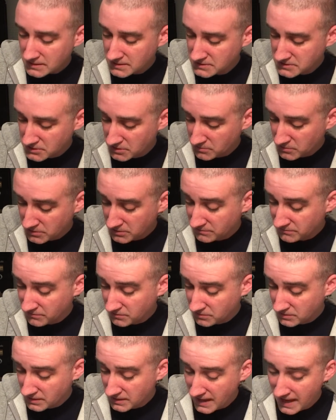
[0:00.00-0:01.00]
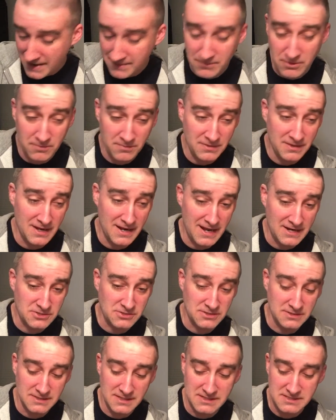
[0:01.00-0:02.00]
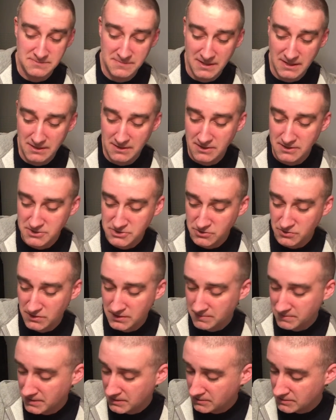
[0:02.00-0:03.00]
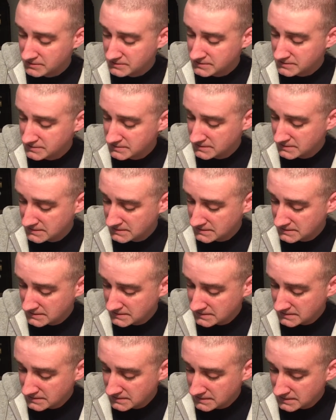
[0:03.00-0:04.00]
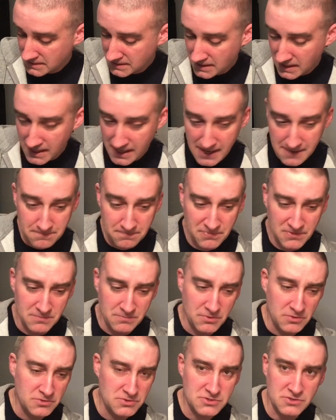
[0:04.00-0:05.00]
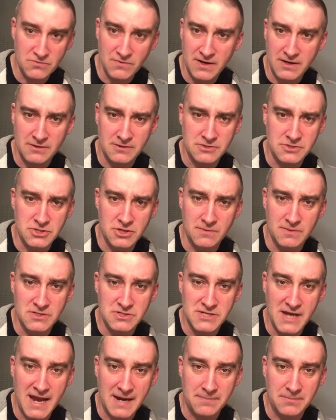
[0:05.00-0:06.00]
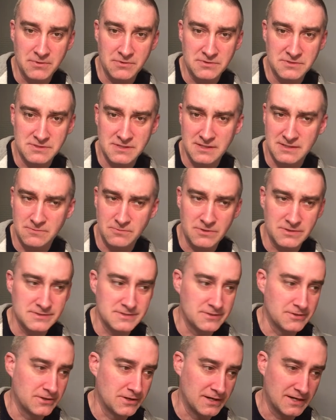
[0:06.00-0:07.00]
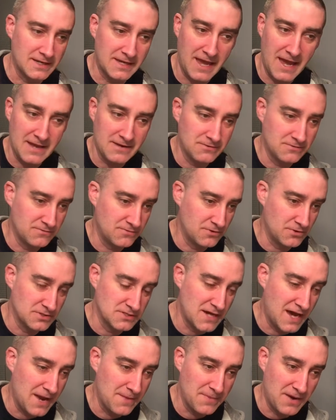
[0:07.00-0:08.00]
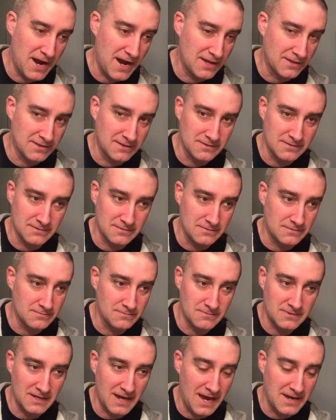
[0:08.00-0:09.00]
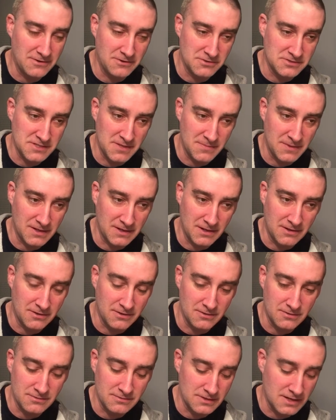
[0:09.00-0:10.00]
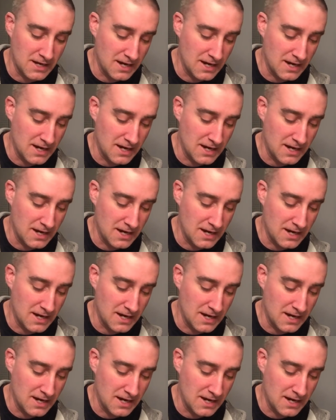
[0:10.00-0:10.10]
So I'm looking forward to that. I'm hoping that actually does make an on-screen appearance. The boots are regular German jack boots. They're the ones that you're going to get for your TIE pilot and God knows how many other